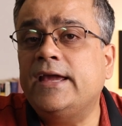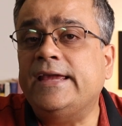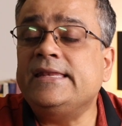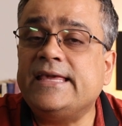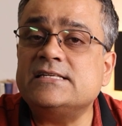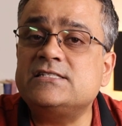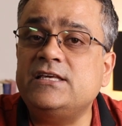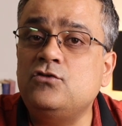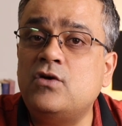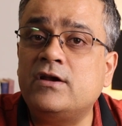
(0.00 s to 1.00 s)
In case
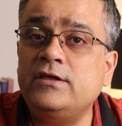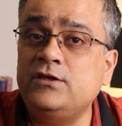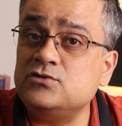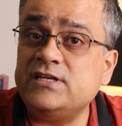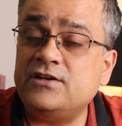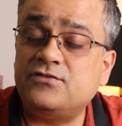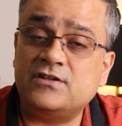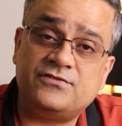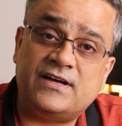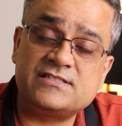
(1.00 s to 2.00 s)
you are using it for
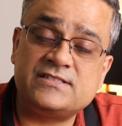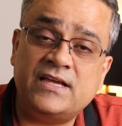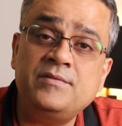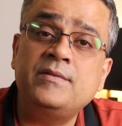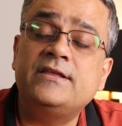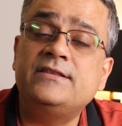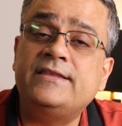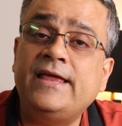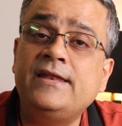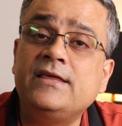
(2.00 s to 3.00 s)
the first time,
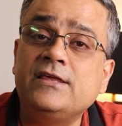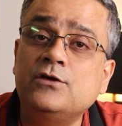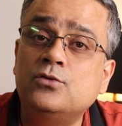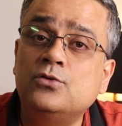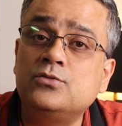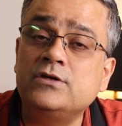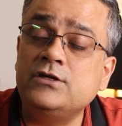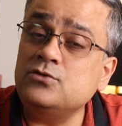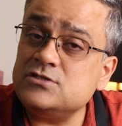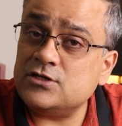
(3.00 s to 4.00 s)
then you
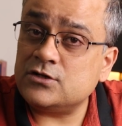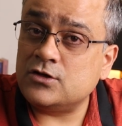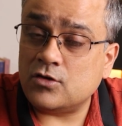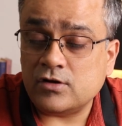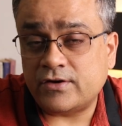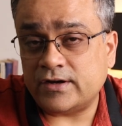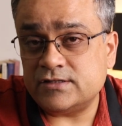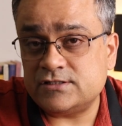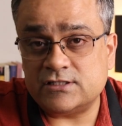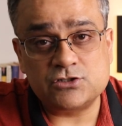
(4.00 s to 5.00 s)
use your Google
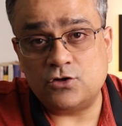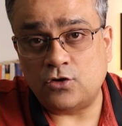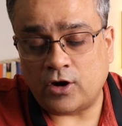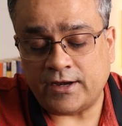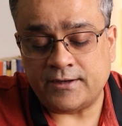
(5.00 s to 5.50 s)
credentials to log